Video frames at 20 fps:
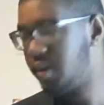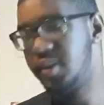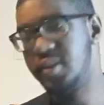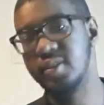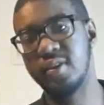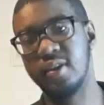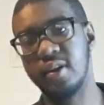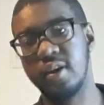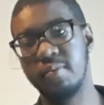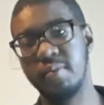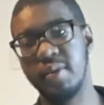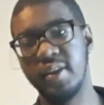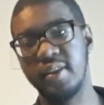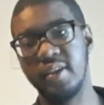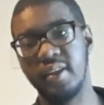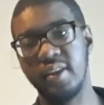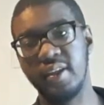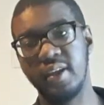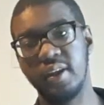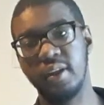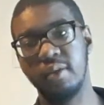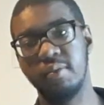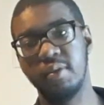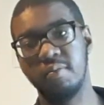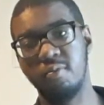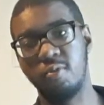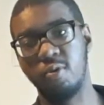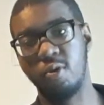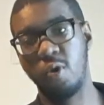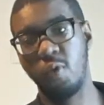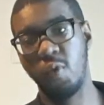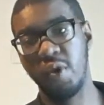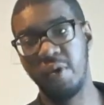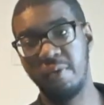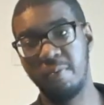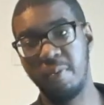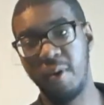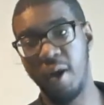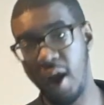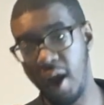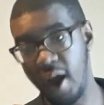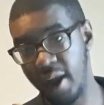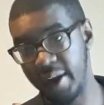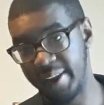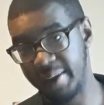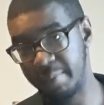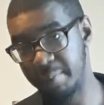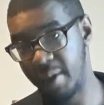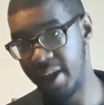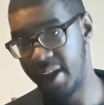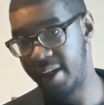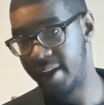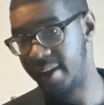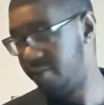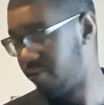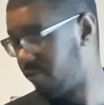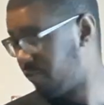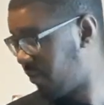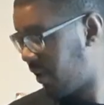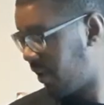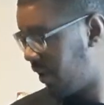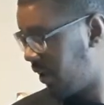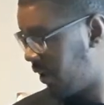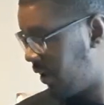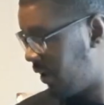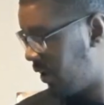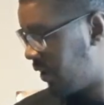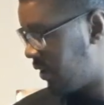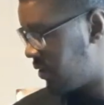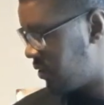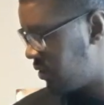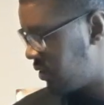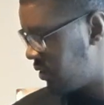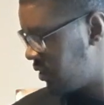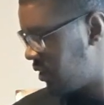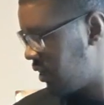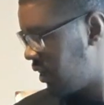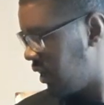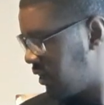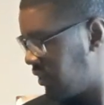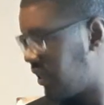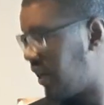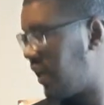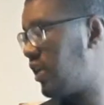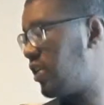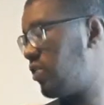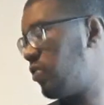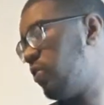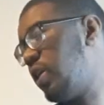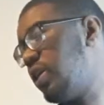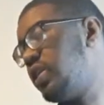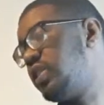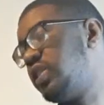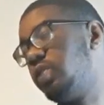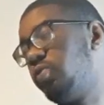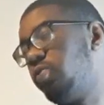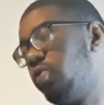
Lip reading: is going to be dealing a little bit more with Polymath and Janet's relationship